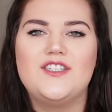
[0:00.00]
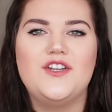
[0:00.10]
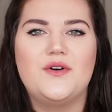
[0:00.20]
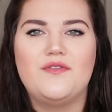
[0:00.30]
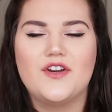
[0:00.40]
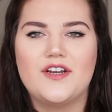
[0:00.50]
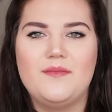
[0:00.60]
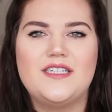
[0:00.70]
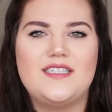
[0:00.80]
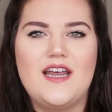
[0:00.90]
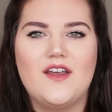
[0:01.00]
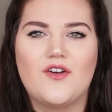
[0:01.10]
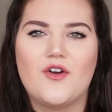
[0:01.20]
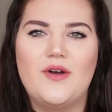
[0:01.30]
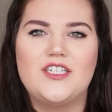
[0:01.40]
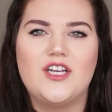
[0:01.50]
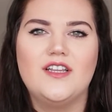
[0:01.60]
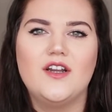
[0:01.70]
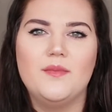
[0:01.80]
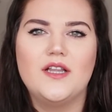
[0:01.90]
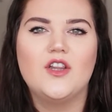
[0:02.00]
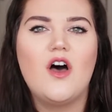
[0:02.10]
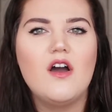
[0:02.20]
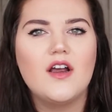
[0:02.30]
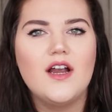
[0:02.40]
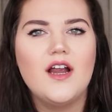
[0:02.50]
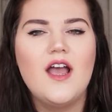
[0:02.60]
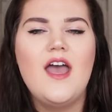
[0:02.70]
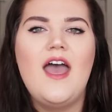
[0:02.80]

if you're gonna be staying in Croatia a little bit longer.